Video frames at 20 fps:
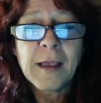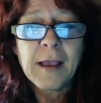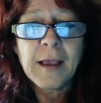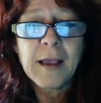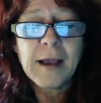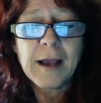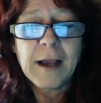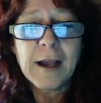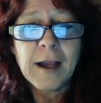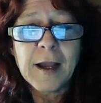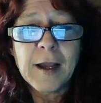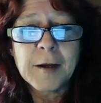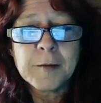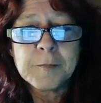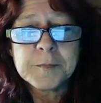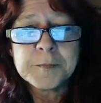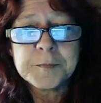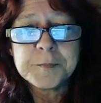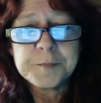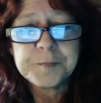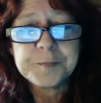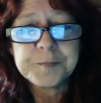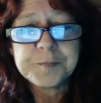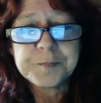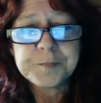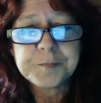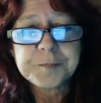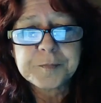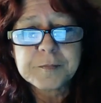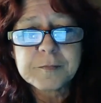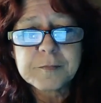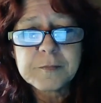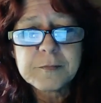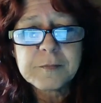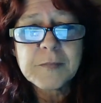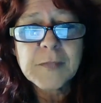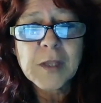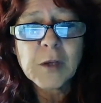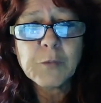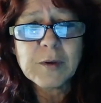
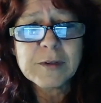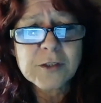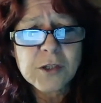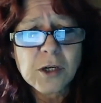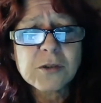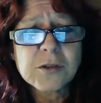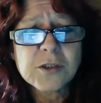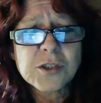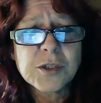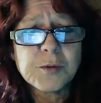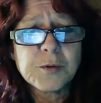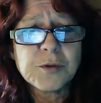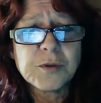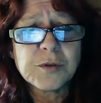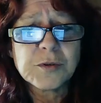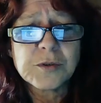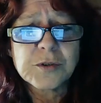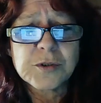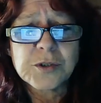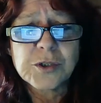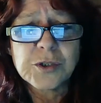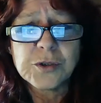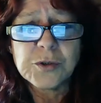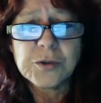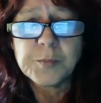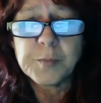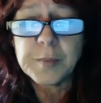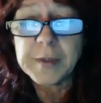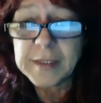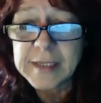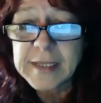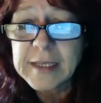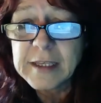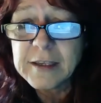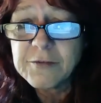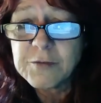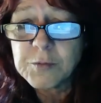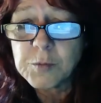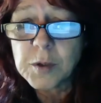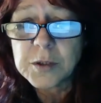We're told to
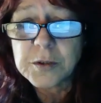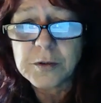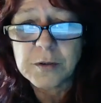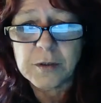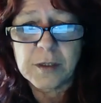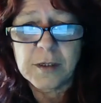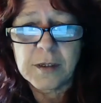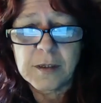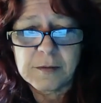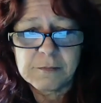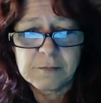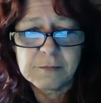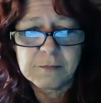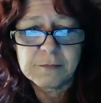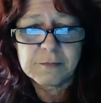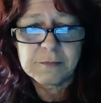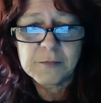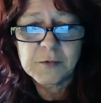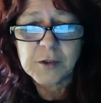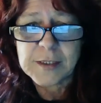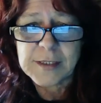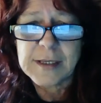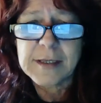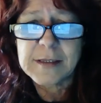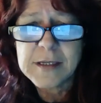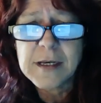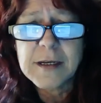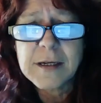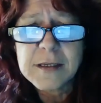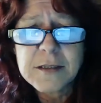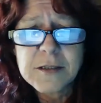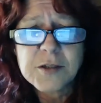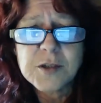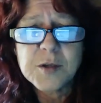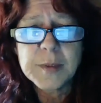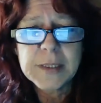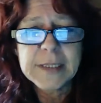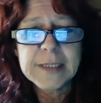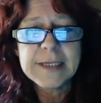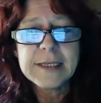believe what they tell us to
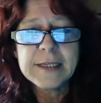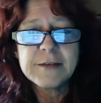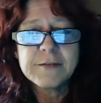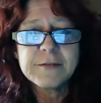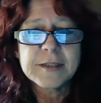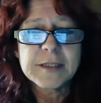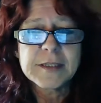believe.